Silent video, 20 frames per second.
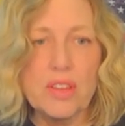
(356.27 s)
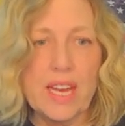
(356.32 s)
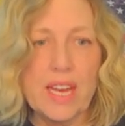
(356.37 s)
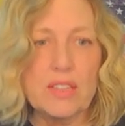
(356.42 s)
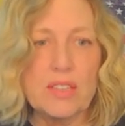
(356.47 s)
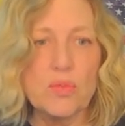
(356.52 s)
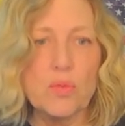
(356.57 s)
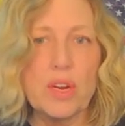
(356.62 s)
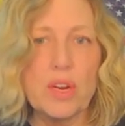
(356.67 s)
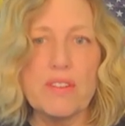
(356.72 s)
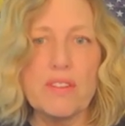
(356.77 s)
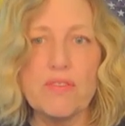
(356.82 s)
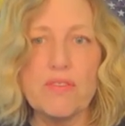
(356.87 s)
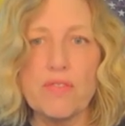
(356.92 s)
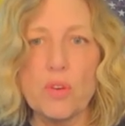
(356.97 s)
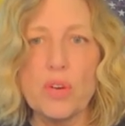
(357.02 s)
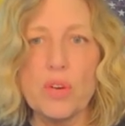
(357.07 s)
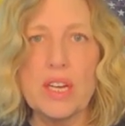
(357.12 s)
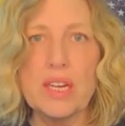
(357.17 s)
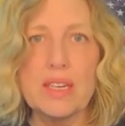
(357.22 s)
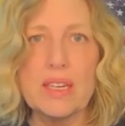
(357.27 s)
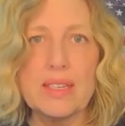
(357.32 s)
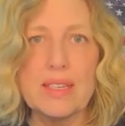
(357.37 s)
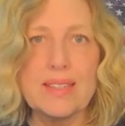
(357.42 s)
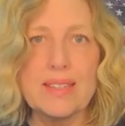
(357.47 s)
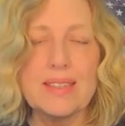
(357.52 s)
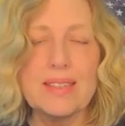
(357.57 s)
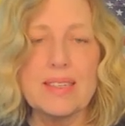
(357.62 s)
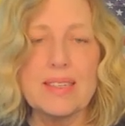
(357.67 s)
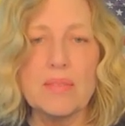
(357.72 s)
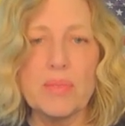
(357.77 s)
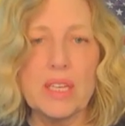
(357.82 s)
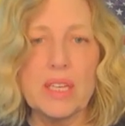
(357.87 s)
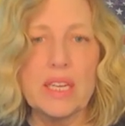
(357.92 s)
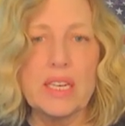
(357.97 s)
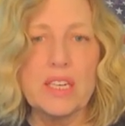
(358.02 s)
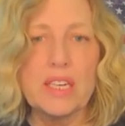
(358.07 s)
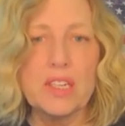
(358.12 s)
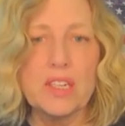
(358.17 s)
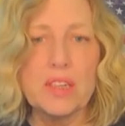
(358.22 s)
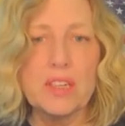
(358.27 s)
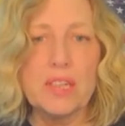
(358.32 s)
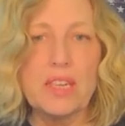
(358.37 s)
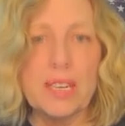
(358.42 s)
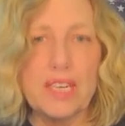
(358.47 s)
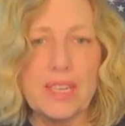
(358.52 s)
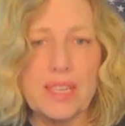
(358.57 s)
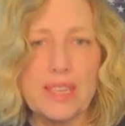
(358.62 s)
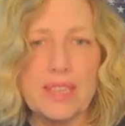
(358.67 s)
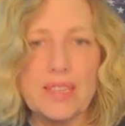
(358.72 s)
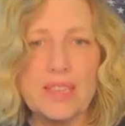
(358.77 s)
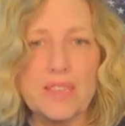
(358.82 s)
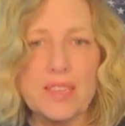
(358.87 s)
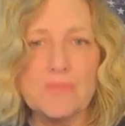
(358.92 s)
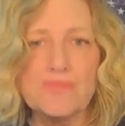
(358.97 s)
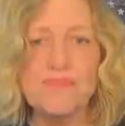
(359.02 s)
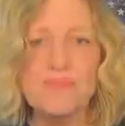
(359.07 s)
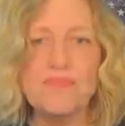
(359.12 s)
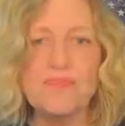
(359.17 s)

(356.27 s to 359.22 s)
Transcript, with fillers: That's what photic stimulation is.